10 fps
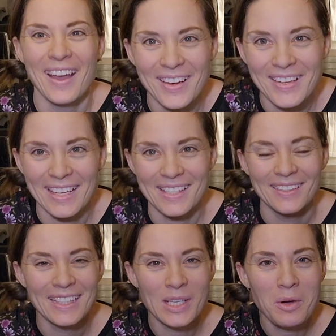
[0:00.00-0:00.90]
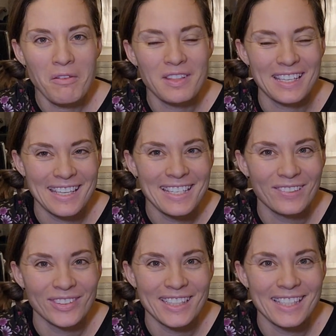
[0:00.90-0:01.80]
Okay, so let's go over the key
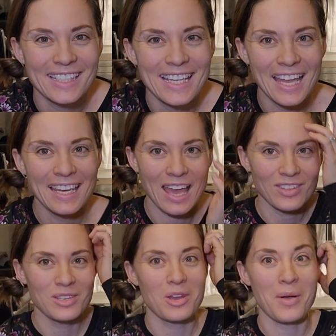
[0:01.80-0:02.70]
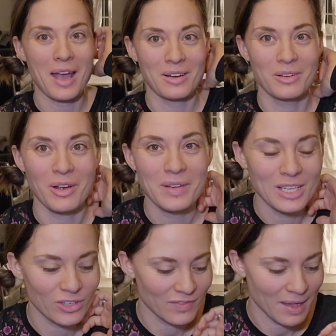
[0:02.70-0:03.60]
differences again now that you know how to grow
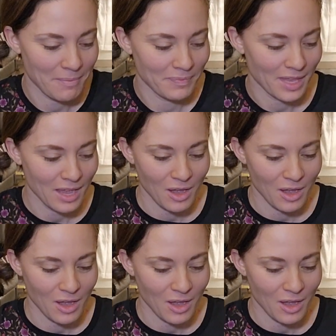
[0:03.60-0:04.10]
each of them.